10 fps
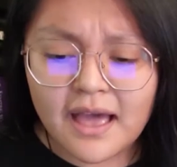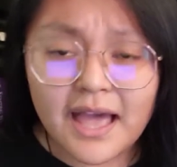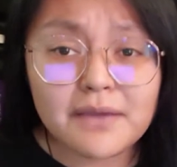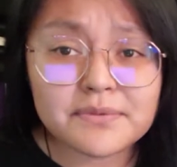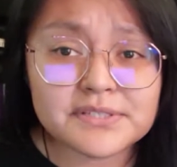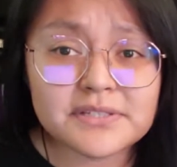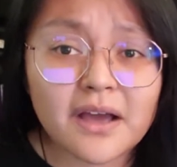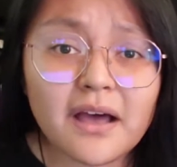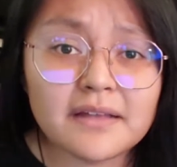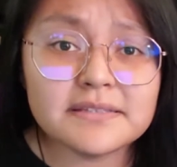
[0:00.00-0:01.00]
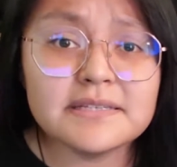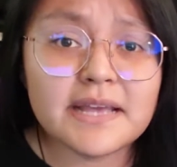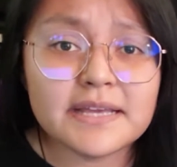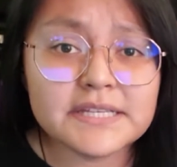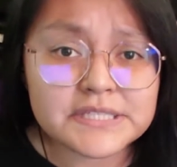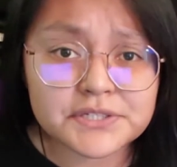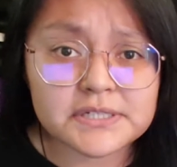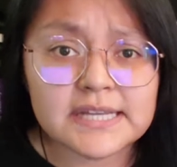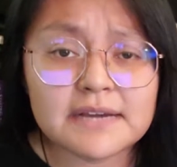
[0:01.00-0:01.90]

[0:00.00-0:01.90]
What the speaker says: I was taught Diné history.